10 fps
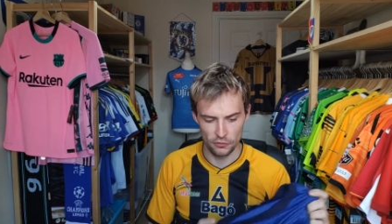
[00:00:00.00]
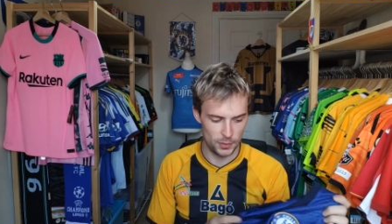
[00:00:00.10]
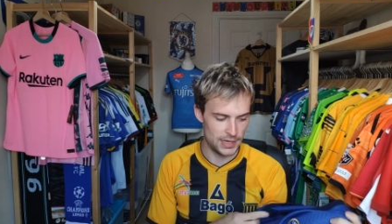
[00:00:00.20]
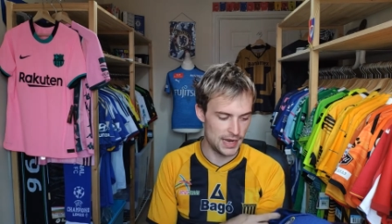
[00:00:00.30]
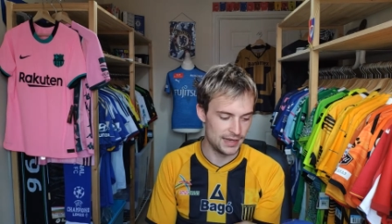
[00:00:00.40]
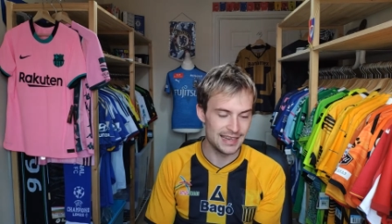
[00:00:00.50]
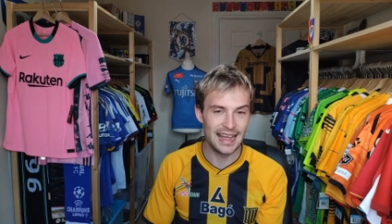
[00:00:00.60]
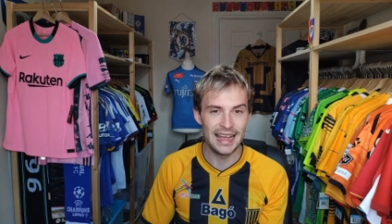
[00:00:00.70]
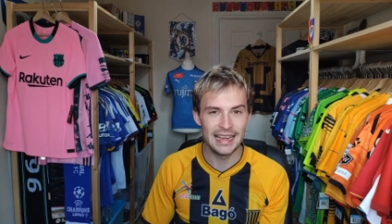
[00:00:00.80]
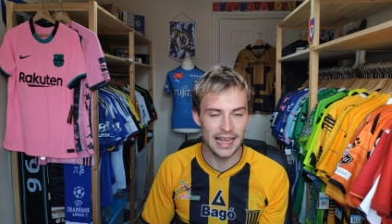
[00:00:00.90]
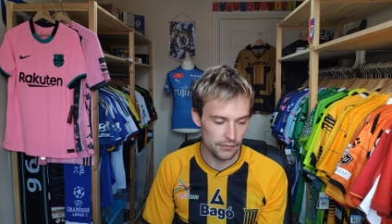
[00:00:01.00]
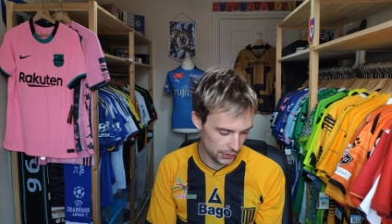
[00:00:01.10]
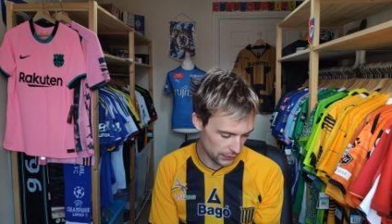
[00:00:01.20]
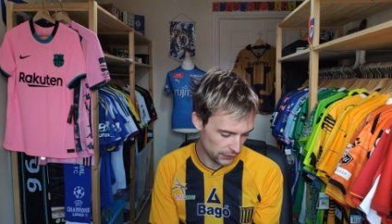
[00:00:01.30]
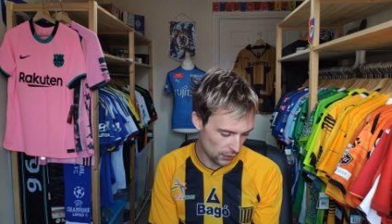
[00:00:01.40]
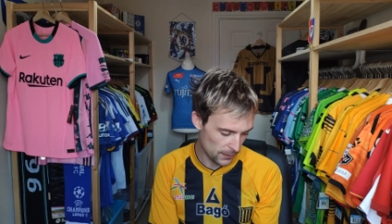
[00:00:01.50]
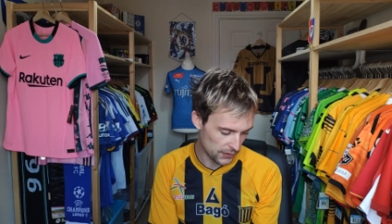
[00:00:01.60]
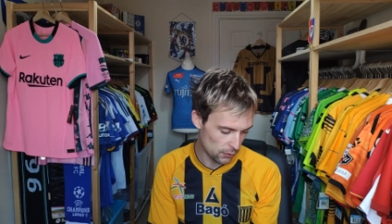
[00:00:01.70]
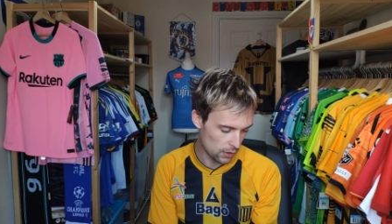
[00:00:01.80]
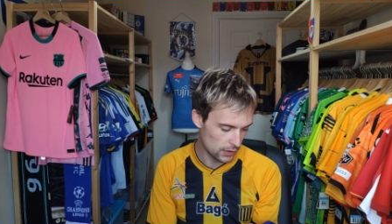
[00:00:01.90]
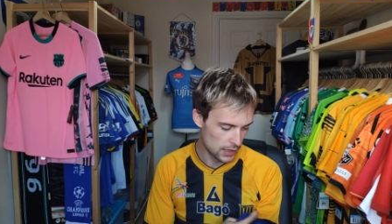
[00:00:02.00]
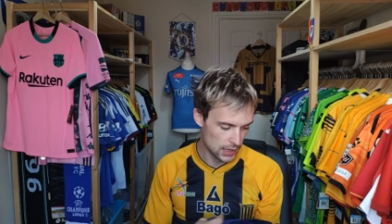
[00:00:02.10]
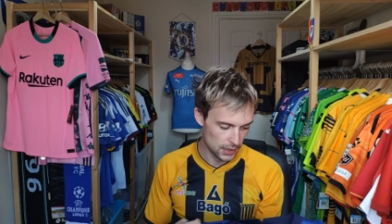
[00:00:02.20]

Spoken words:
to be getting Kai Havertz on this one